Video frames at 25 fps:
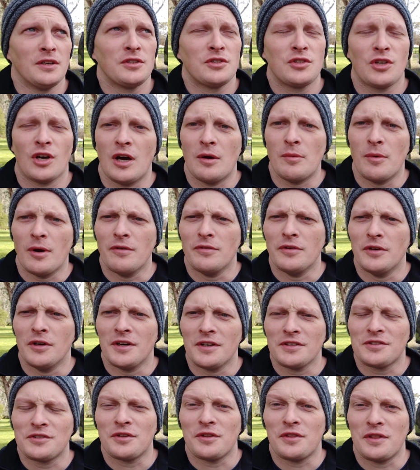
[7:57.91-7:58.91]
time
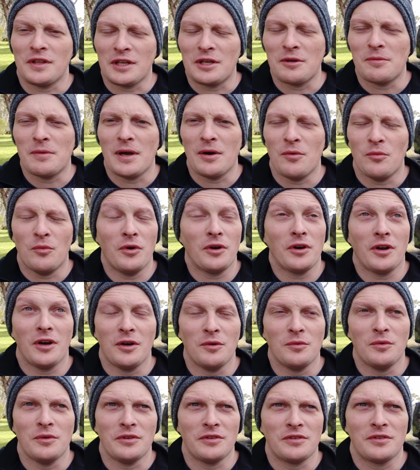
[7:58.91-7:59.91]
overnight to think about what
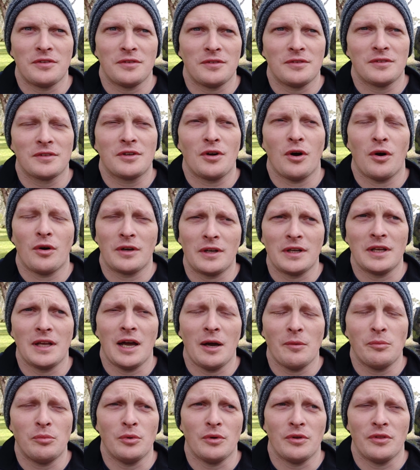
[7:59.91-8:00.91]
I was cocking
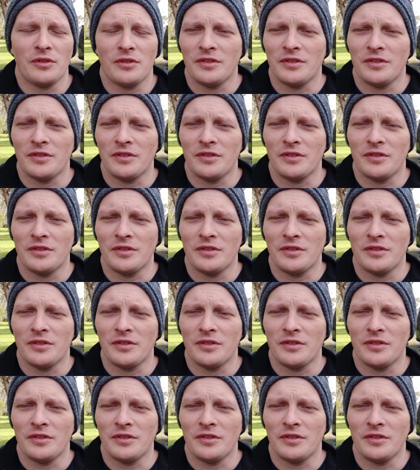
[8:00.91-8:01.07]
up with